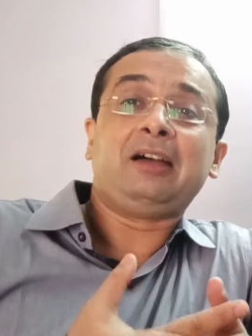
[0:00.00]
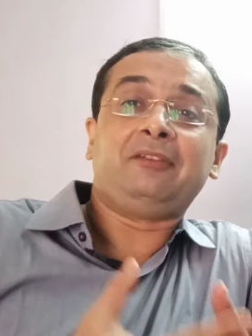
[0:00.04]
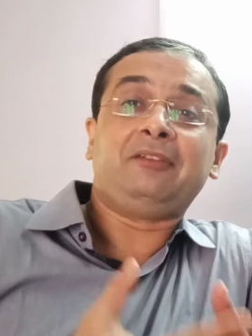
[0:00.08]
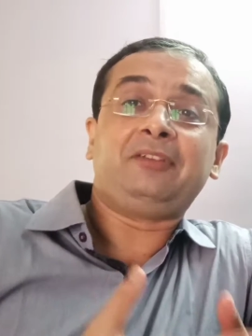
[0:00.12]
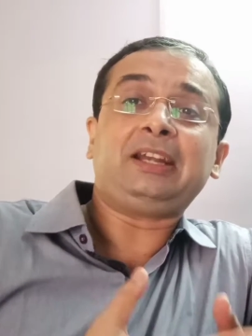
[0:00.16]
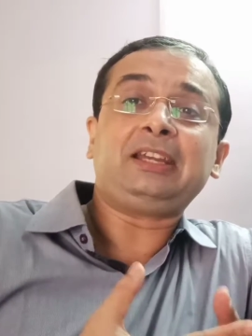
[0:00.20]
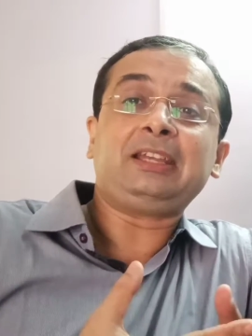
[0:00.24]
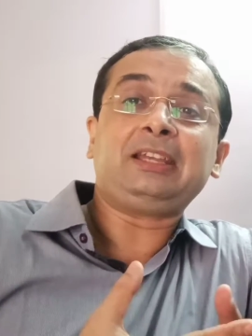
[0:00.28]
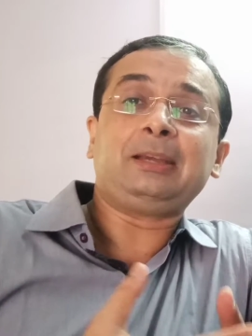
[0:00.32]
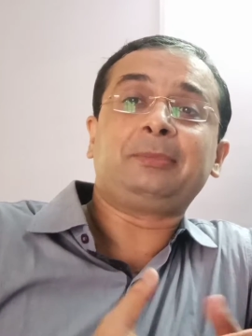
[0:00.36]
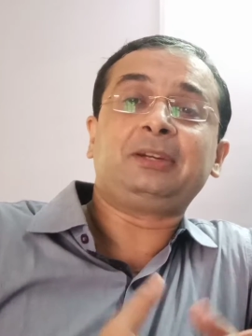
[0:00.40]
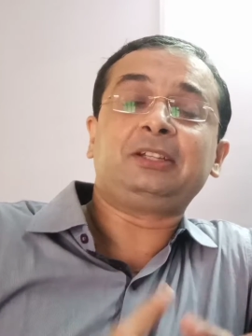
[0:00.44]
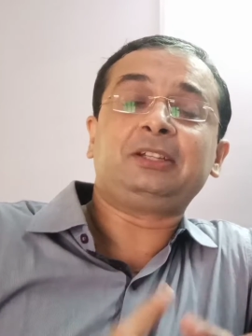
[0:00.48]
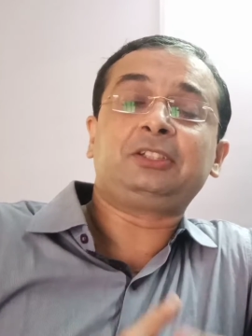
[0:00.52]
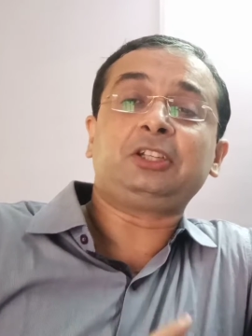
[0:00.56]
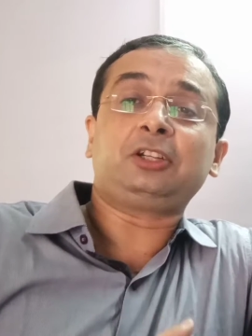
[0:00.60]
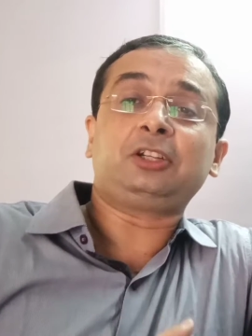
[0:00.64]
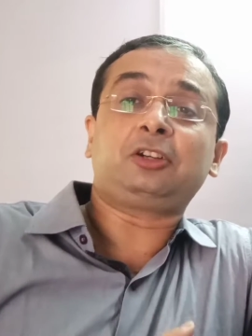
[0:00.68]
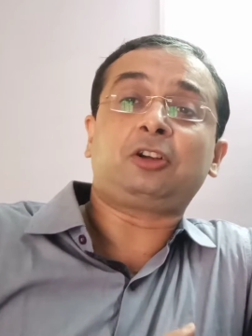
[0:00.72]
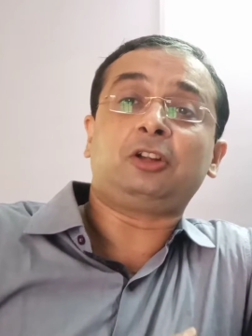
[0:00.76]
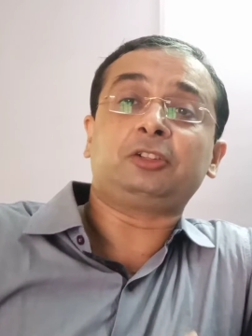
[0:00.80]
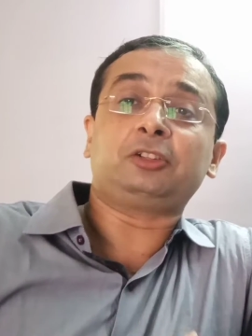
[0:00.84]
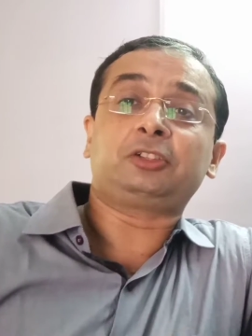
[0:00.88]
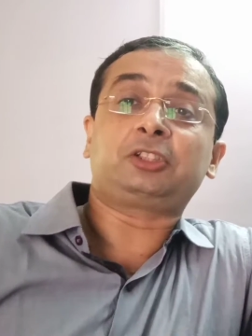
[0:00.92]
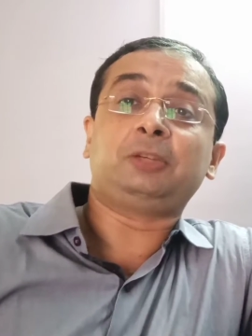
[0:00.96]
a very emerging
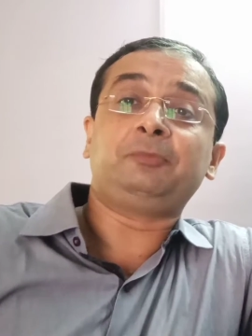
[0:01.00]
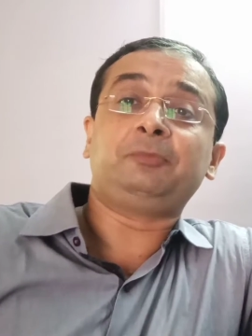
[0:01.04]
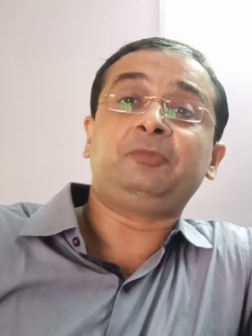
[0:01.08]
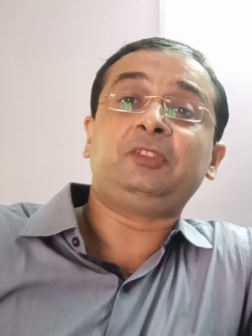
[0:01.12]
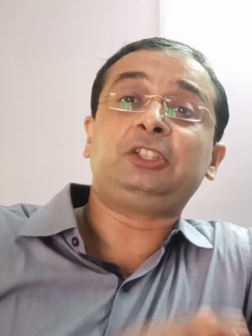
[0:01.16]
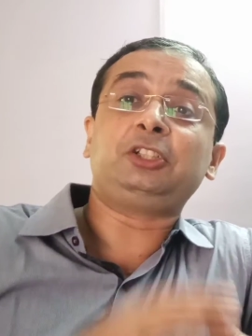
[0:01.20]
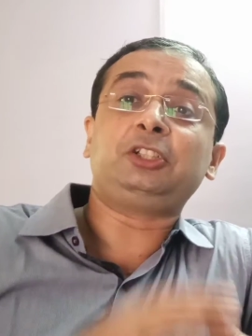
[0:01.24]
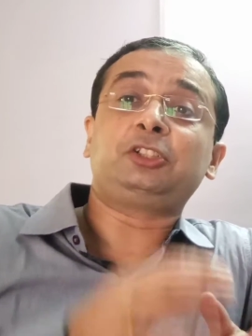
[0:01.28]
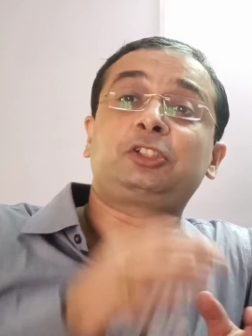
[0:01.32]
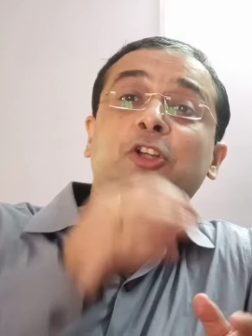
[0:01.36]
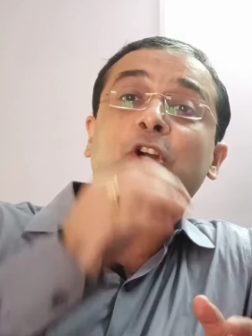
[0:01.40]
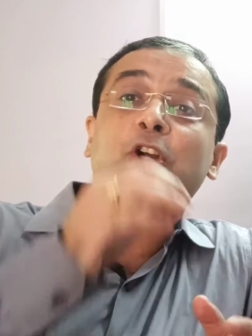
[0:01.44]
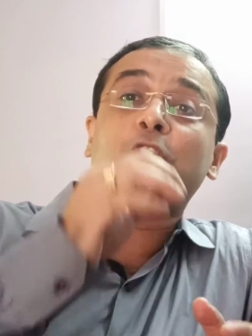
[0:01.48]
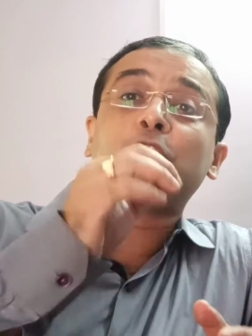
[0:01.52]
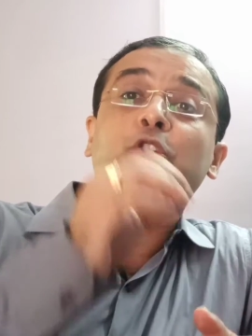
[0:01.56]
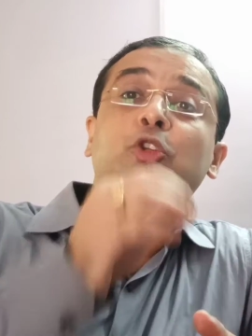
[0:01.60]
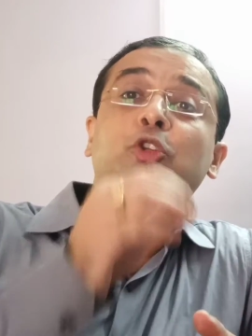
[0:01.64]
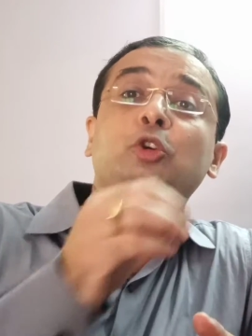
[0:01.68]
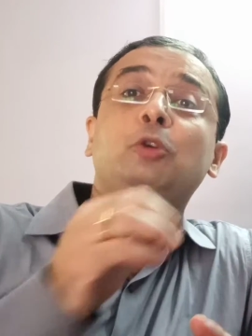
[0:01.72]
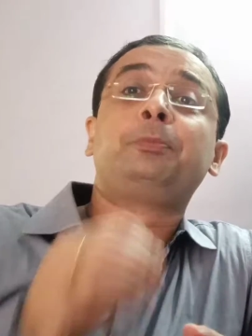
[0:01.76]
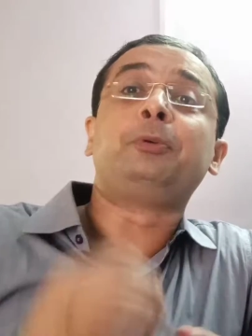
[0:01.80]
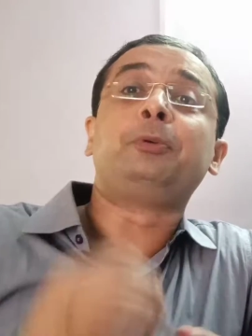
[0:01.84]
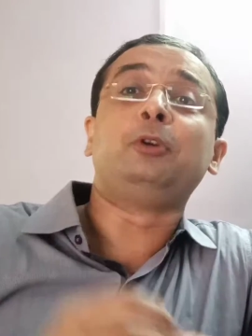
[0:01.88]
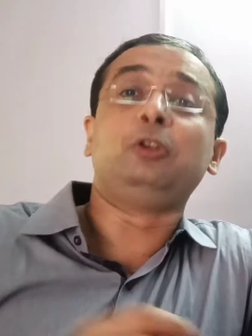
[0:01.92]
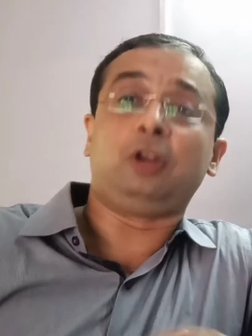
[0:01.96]
concept which is called
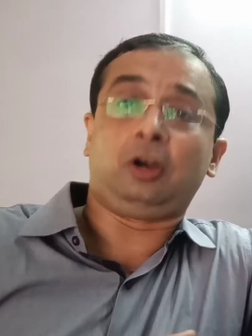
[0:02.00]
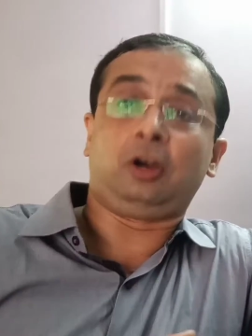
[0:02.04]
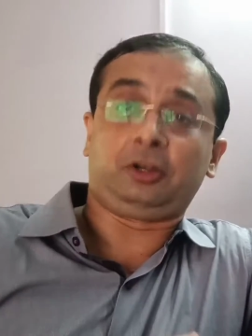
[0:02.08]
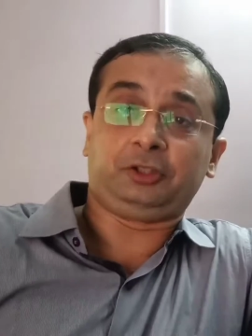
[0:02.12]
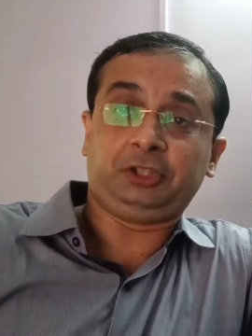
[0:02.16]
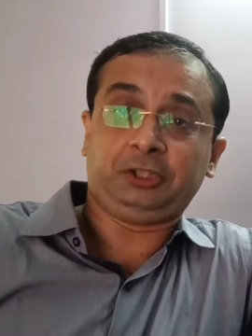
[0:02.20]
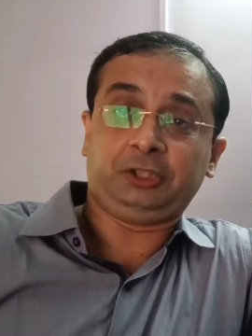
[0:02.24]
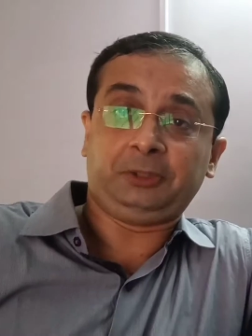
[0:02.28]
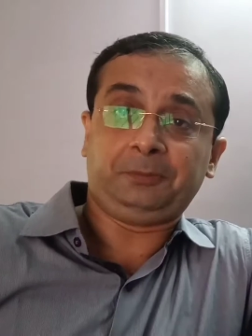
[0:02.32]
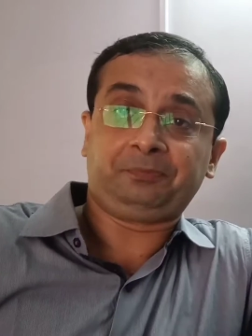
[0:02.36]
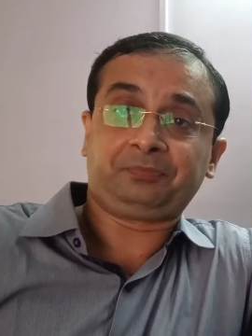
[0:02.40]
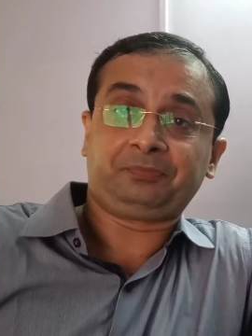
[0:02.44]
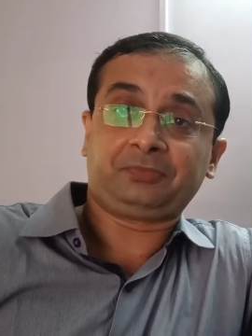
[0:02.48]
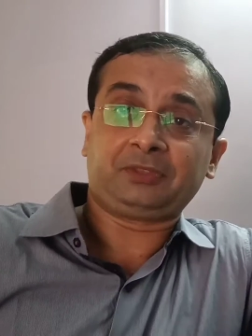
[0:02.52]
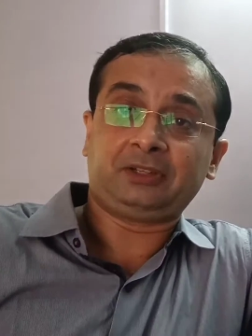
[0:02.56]
topology